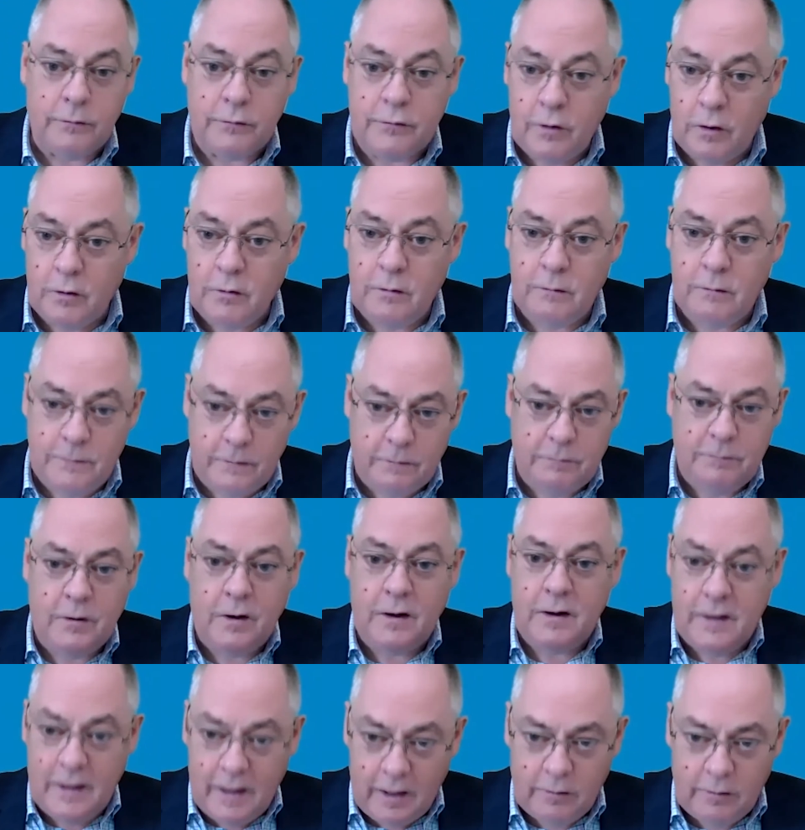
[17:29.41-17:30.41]
So the
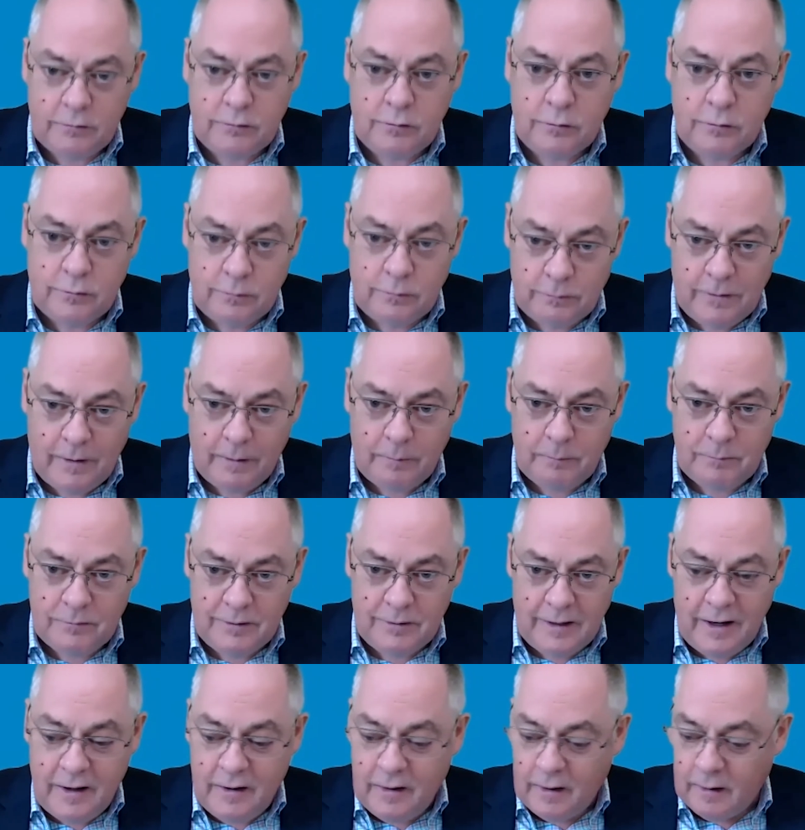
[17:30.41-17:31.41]
15 councils have come
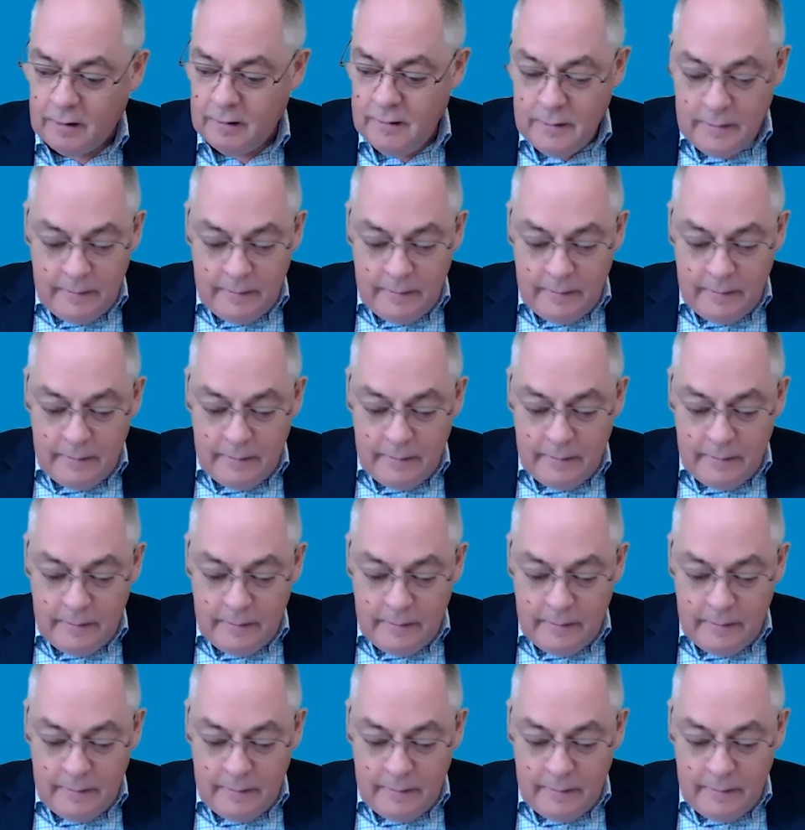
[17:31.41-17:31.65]
together.